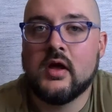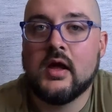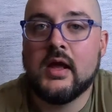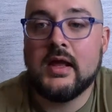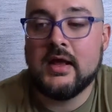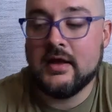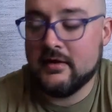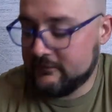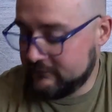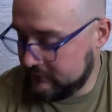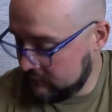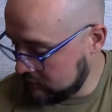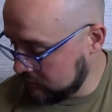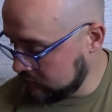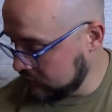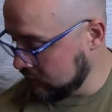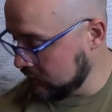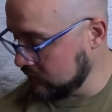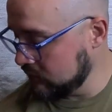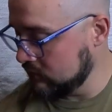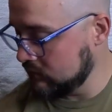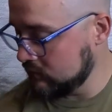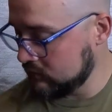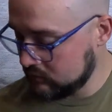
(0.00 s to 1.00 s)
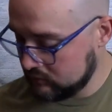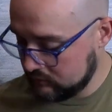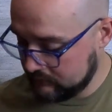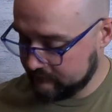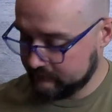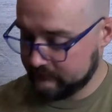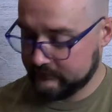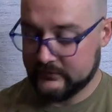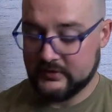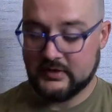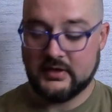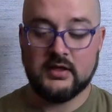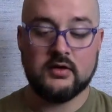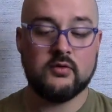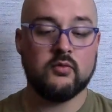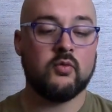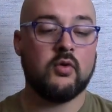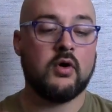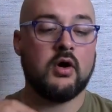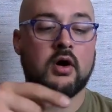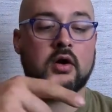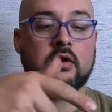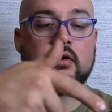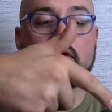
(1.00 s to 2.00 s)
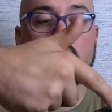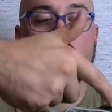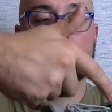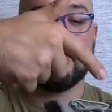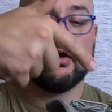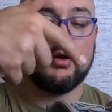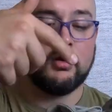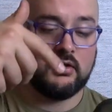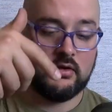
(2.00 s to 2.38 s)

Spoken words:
If you do get water